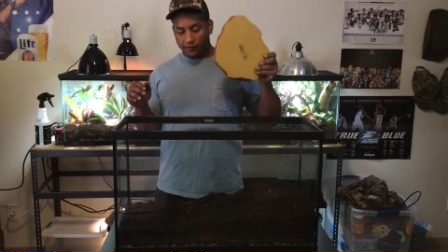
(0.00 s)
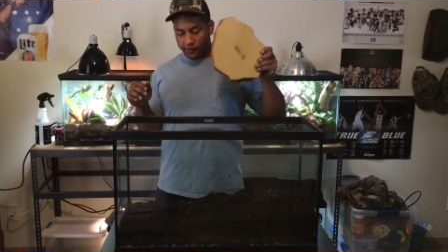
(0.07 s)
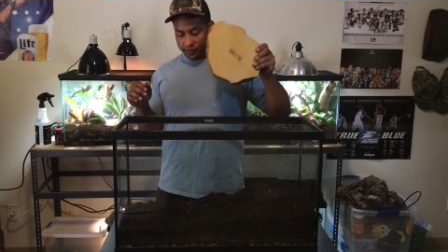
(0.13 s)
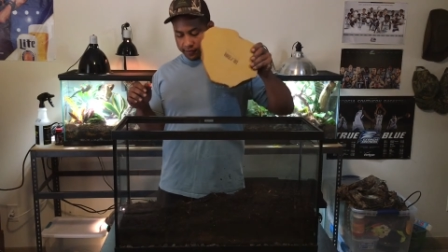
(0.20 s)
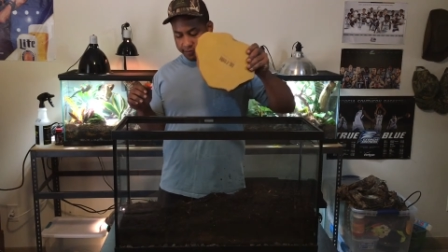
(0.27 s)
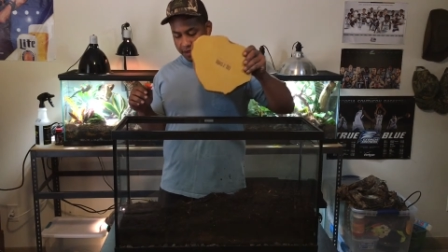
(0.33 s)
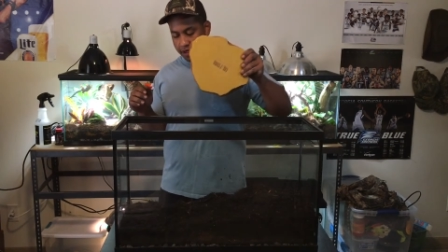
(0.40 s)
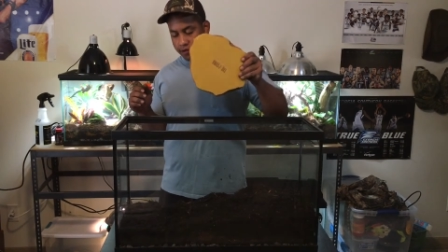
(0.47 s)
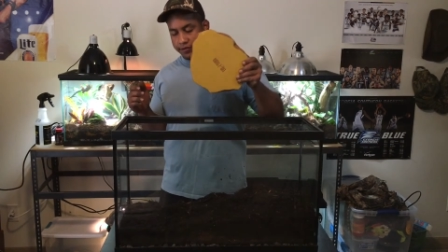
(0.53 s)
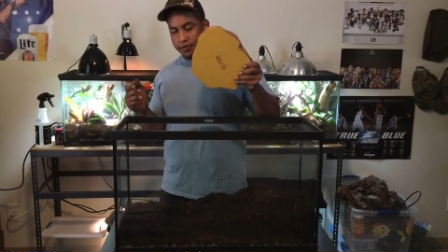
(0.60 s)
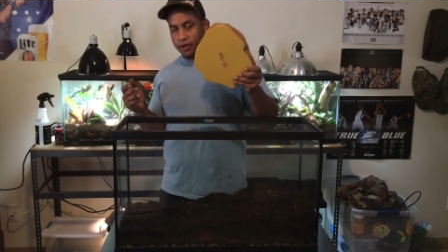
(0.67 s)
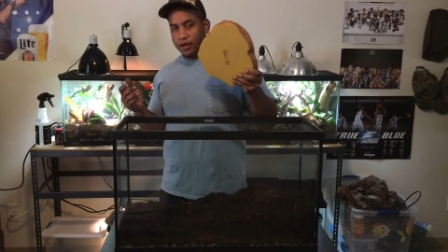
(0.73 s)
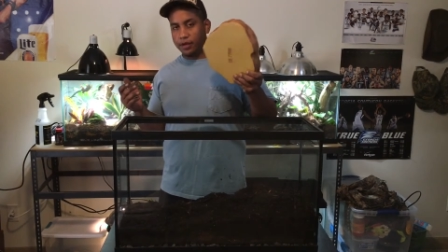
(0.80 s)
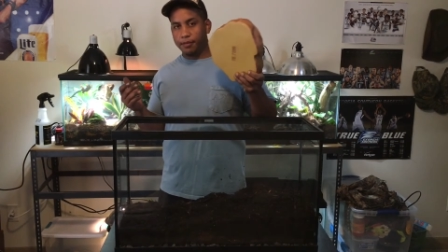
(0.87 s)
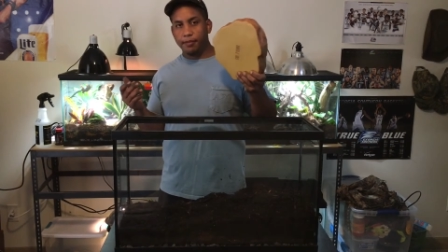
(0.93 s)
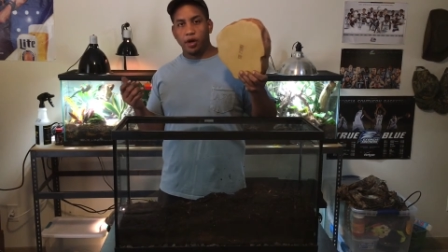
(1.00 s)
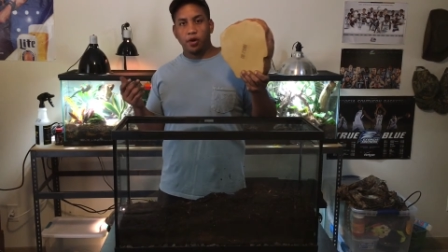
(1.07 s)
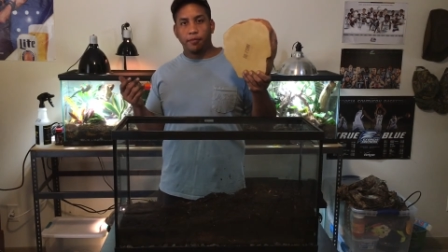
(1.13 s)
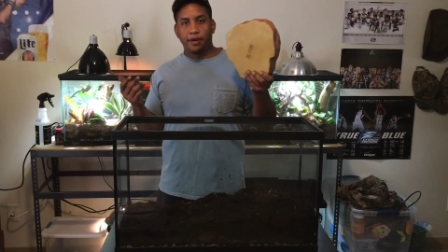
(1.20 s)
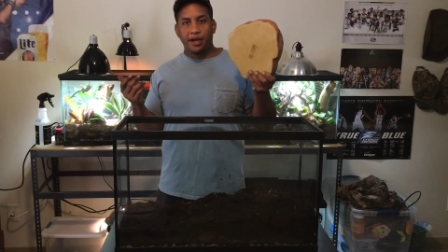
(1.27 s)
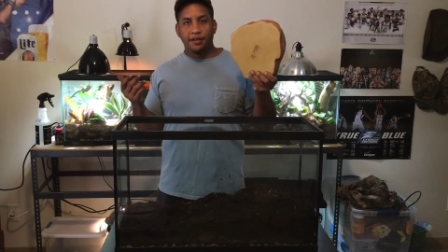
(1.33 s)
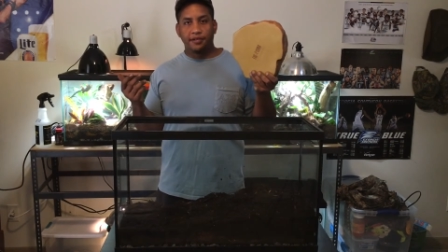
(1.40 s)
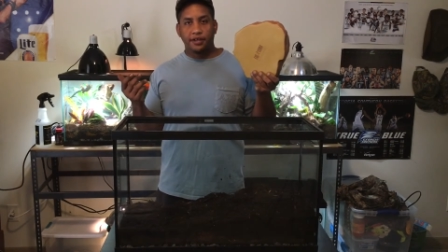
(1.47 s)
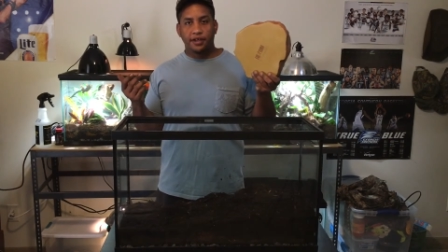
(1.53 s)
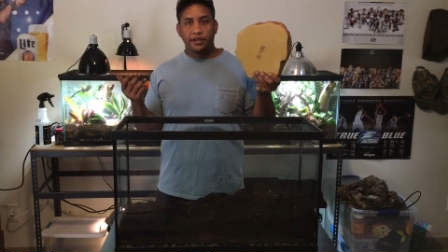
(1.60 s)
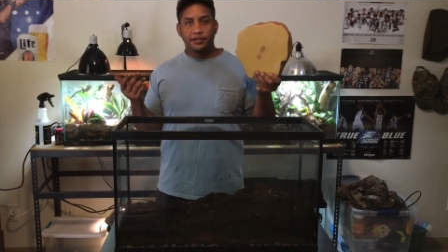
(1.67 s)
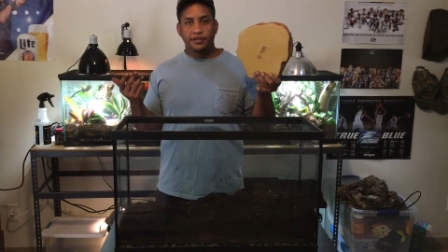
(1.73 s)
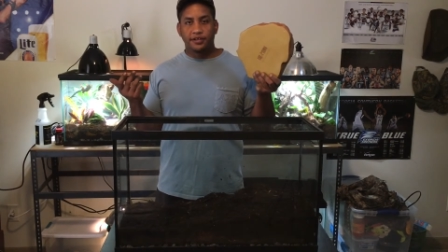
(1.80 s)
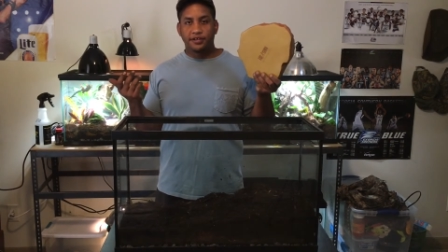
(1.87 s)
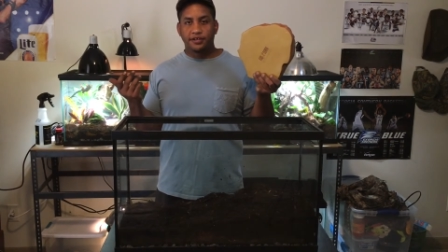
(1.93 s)
for ball, uh, ball
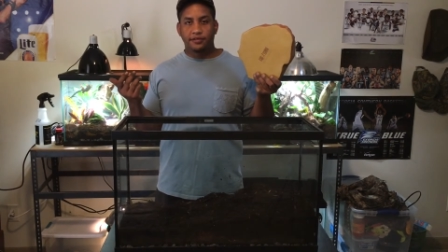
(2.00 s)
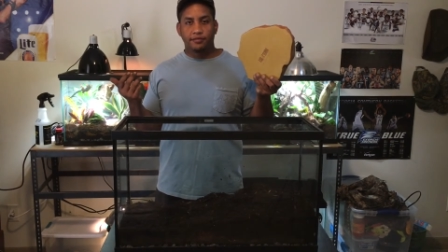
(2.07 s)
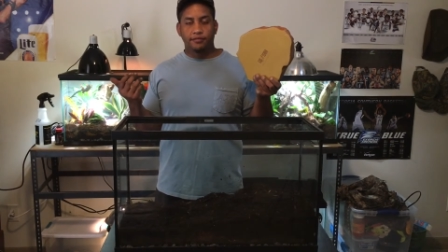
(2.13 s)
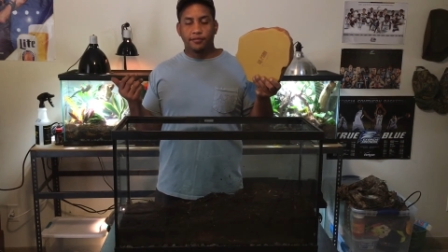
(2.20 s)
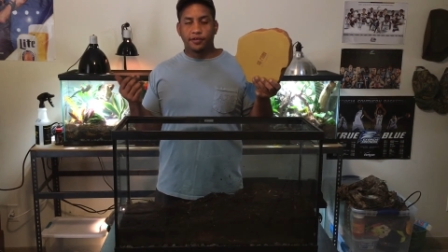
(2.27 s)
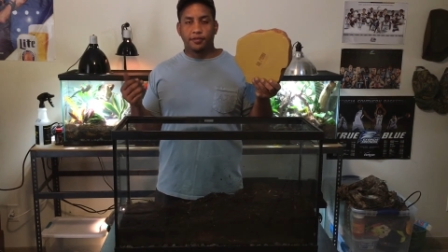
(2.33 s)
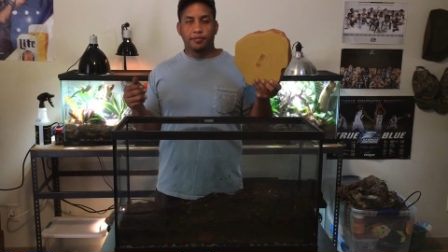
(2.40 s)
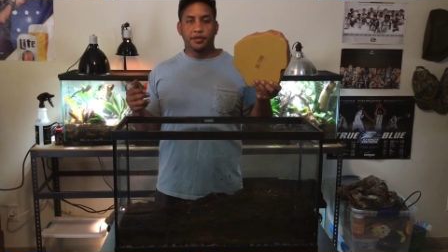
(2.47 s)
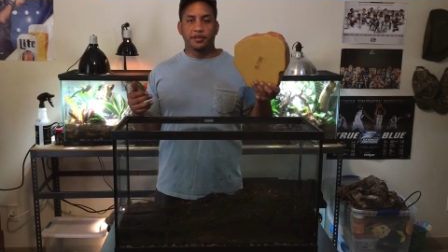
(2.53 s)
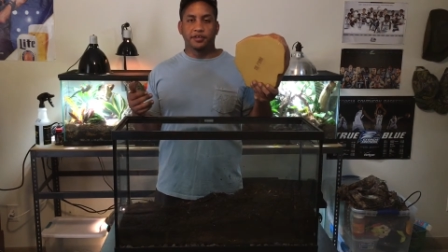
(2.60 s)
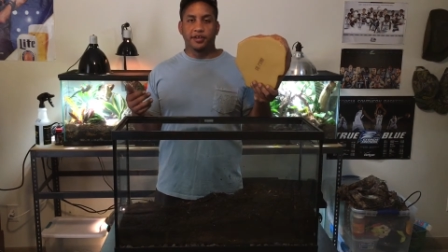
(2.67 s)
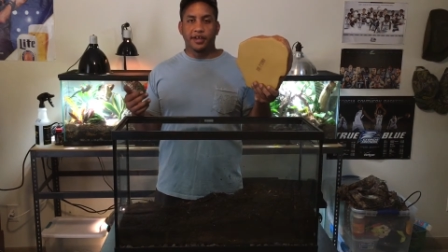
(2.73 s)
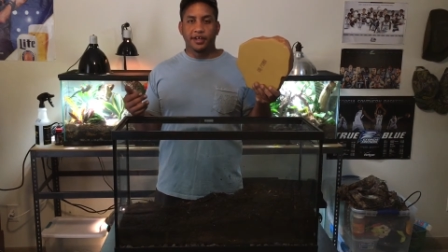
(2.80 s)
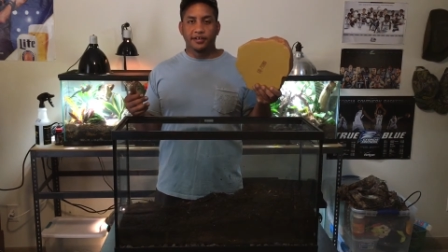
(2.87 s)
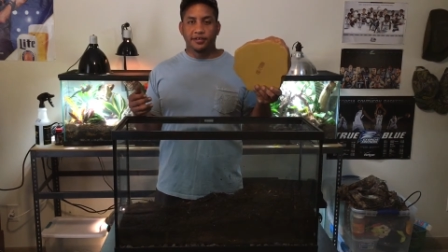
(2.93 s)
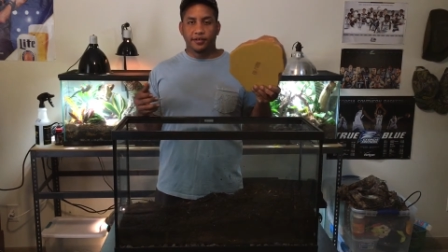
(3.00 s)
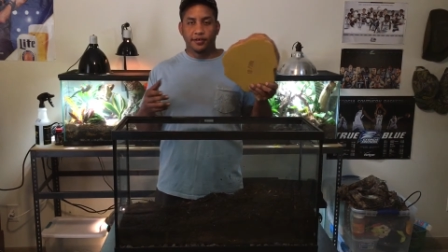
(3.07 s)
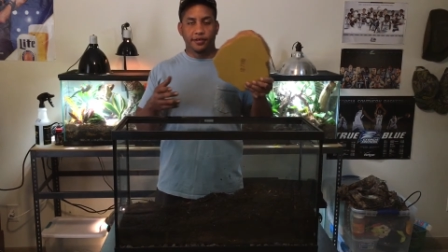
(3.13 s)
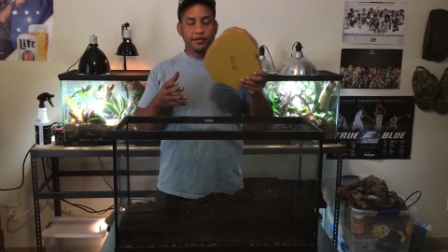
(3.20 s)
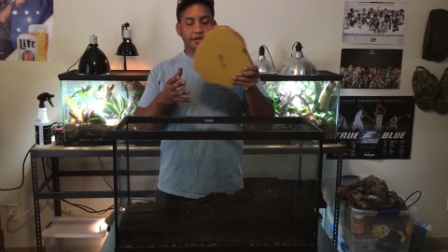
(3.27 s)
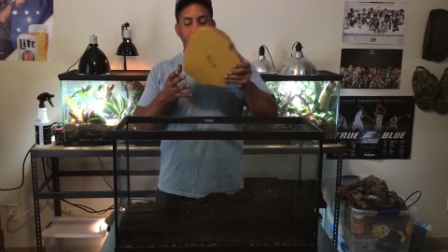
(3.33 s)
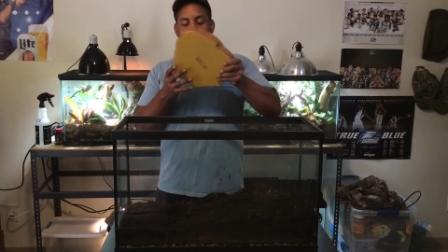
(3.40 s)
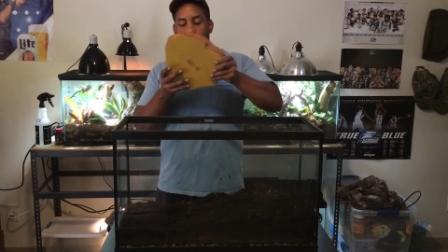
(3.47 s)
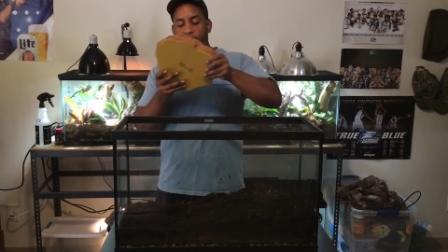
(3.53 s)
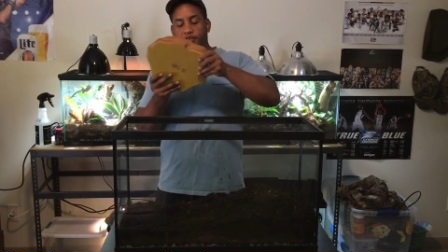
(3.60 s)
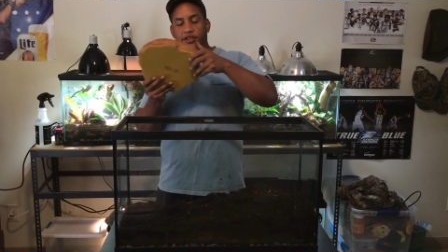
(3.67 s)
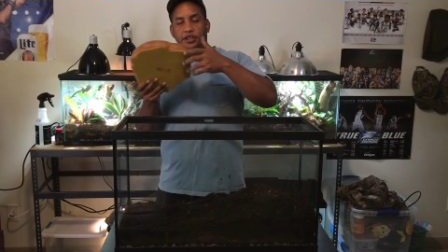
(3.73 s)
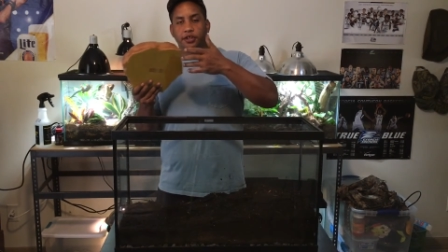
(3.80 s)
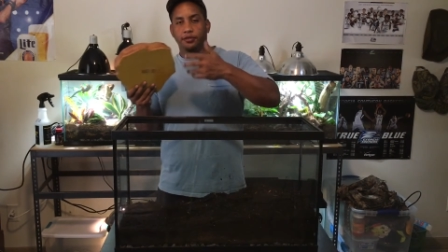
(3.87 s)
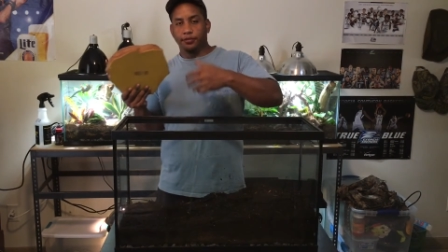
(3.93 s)
pythons, that's what the picture has on it, on the
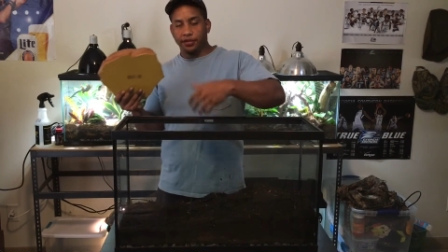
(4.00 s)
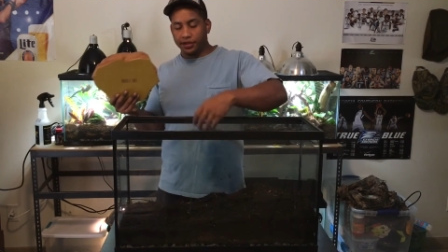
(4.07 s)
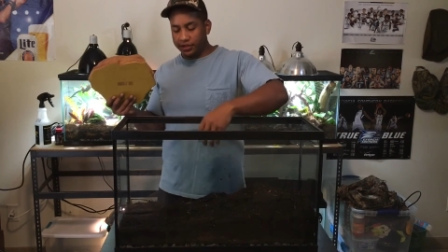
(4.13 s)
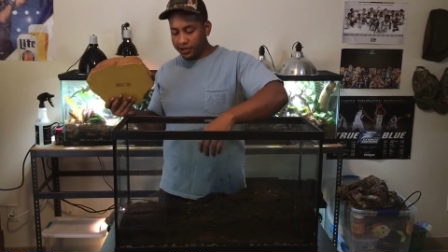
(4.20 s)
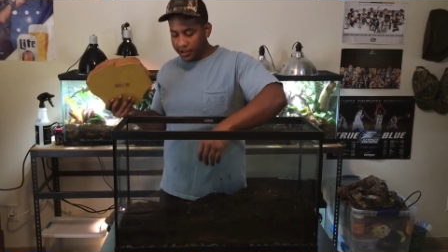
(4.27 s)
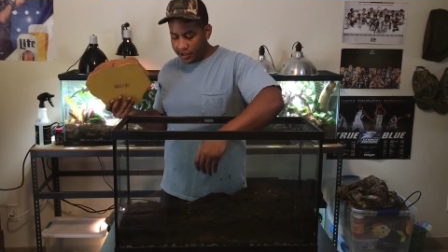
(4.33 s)
sticker, but